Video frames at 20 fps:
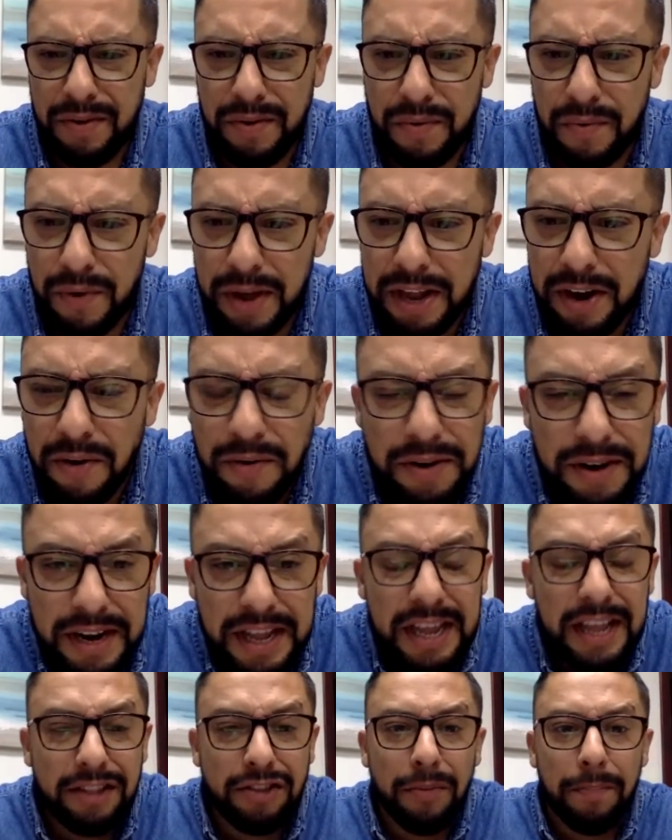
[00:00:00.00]
We don't
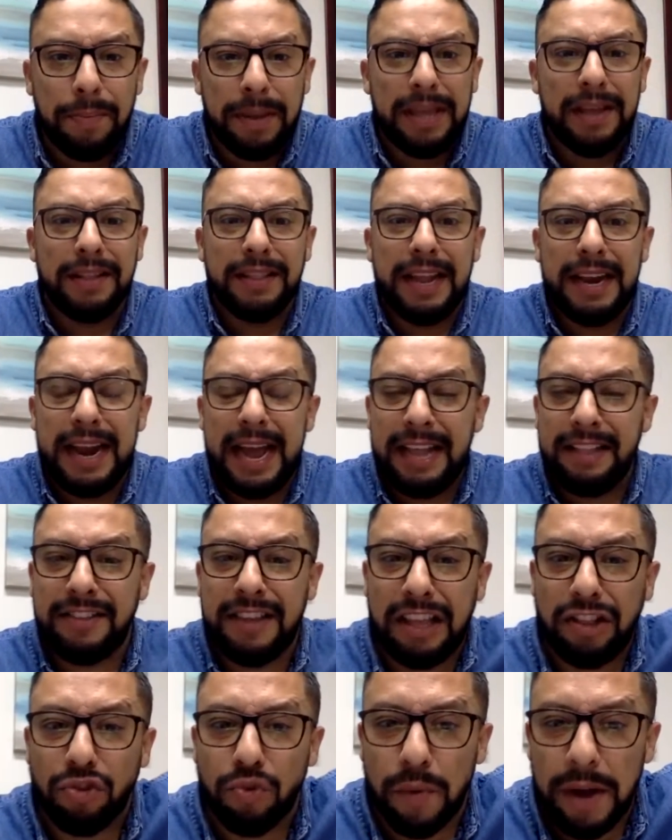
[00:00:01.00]
need to be in the
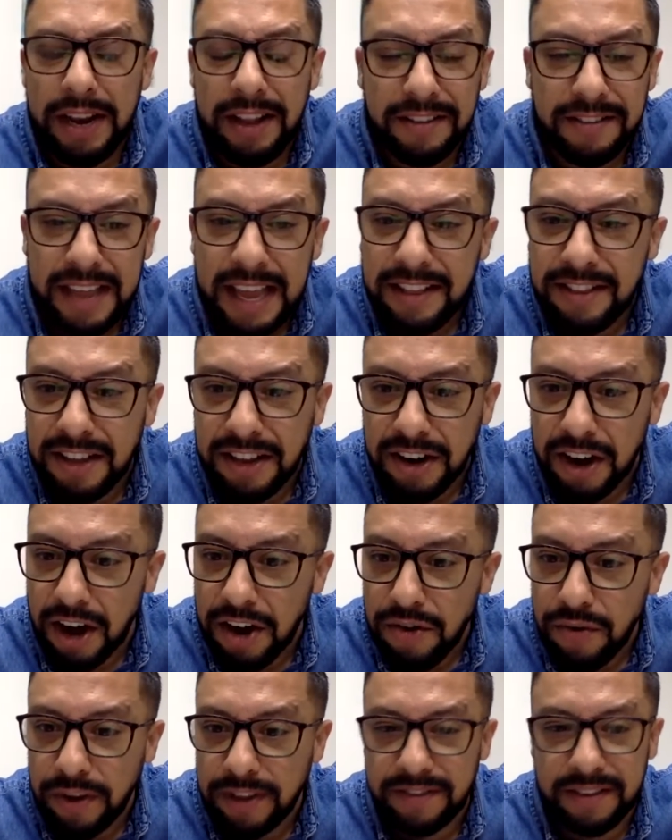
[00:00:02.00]
1920s,
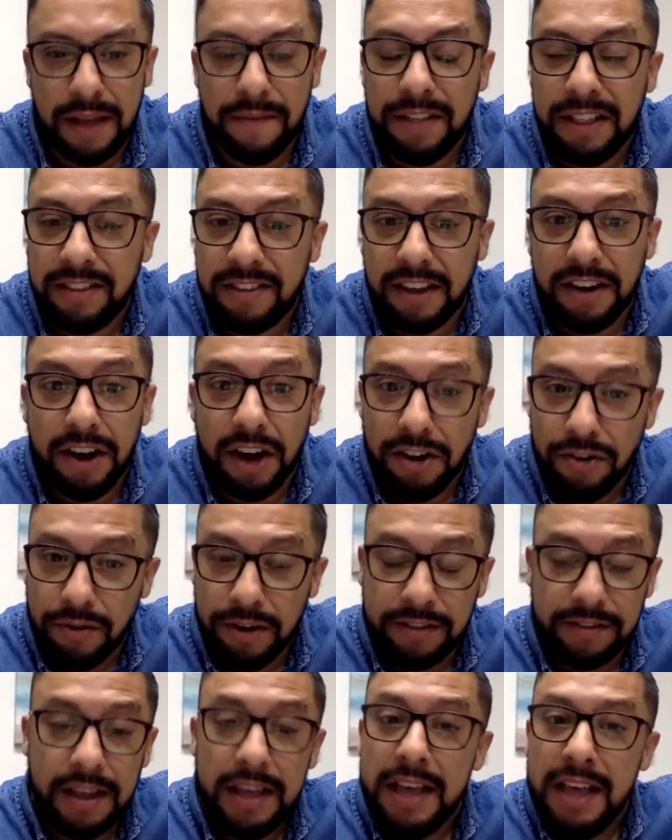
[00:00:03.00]
1800s,
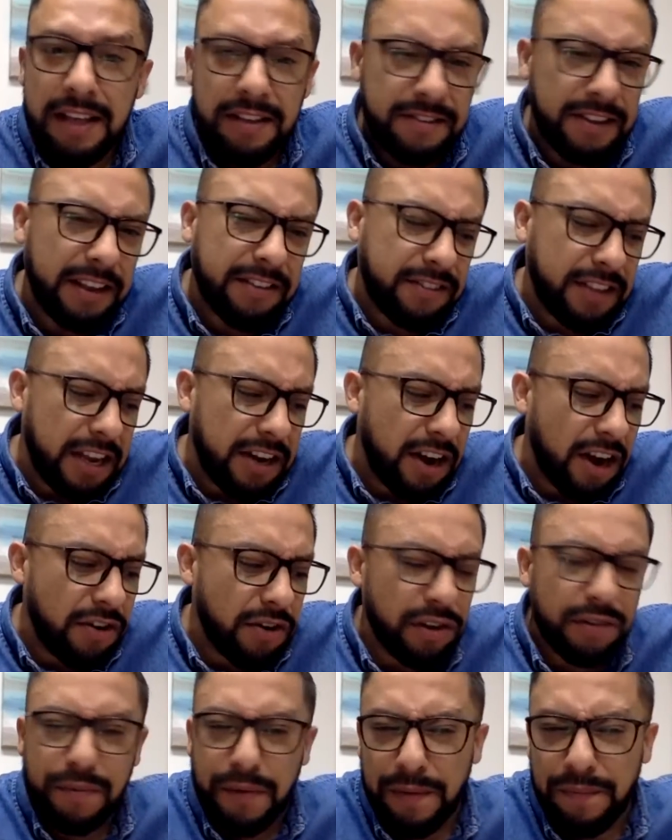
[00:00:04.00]
1700s,
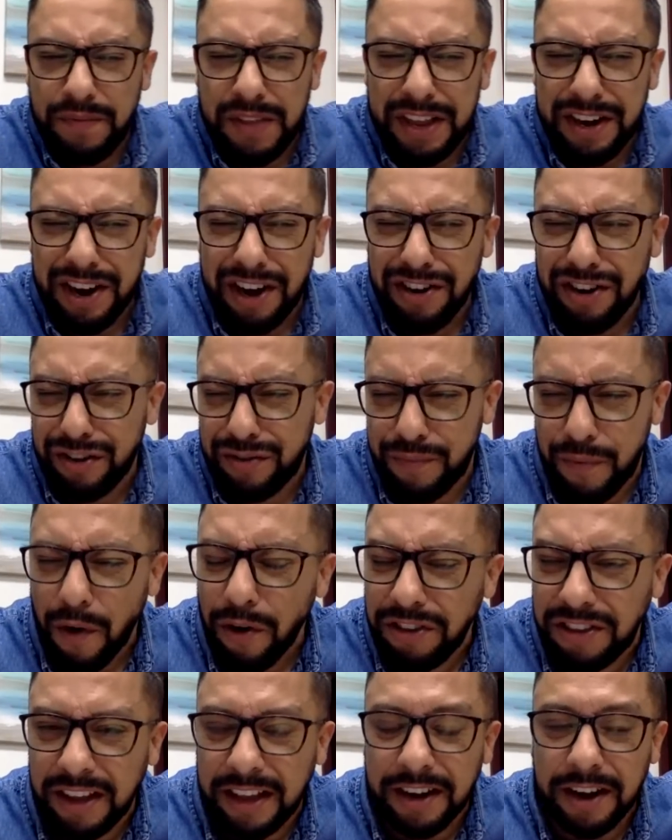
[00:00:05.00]
1600s, 1500s,
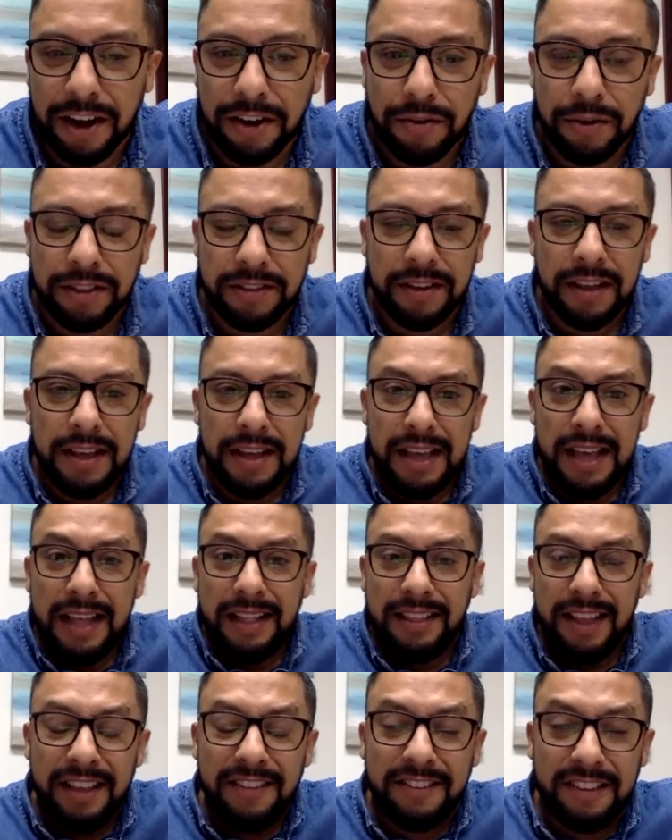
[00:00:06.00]
1400s.
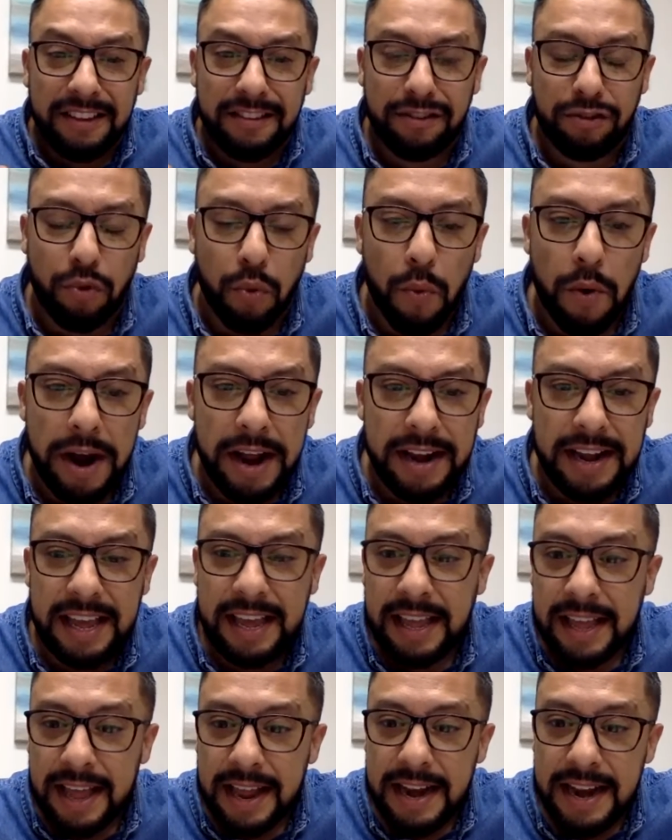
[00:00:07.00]
This is
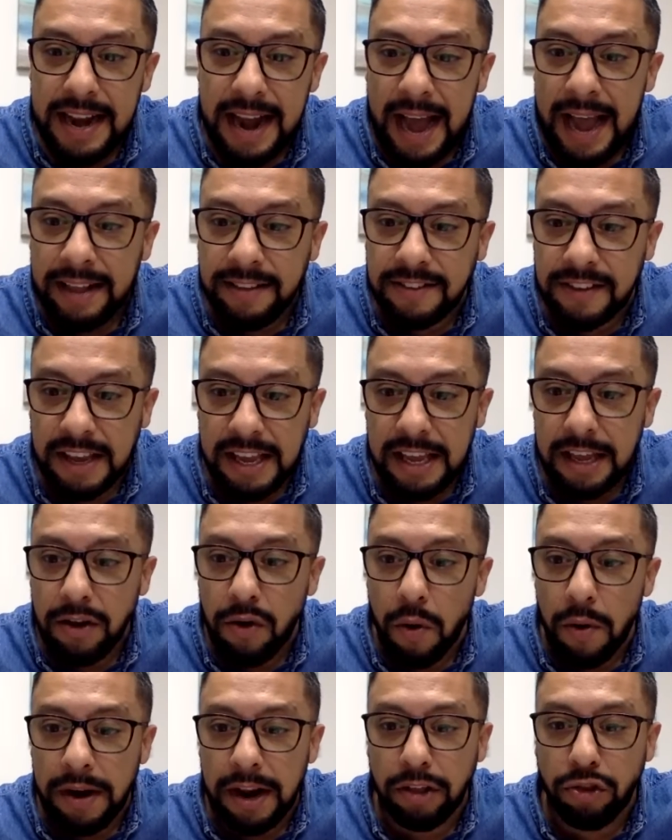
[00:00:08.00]
2019
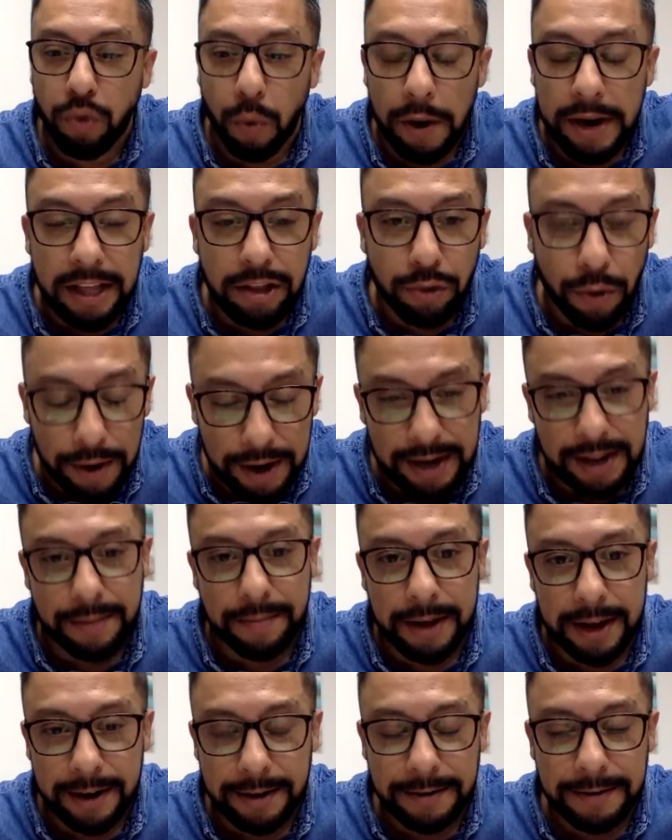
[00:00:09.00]
going on 2020,
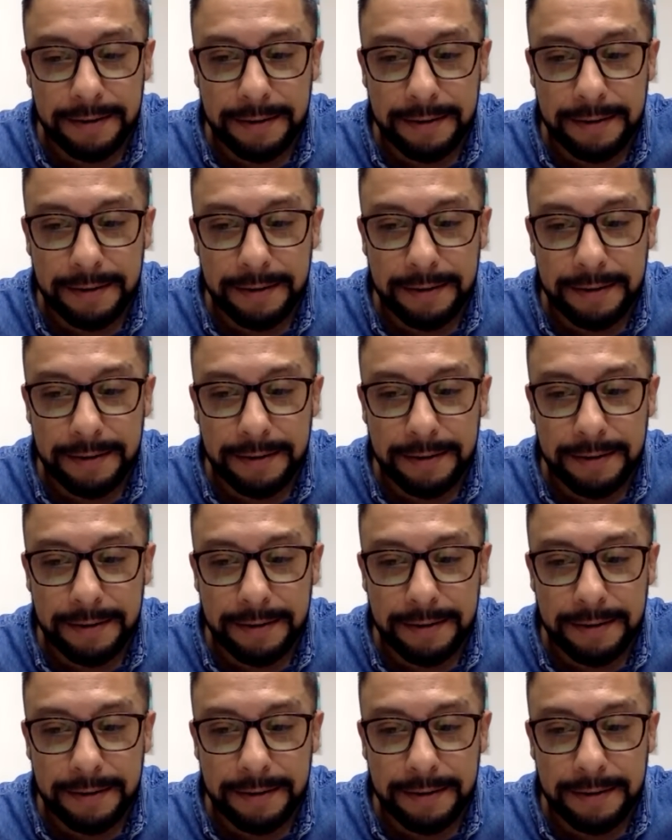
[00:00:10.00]
man.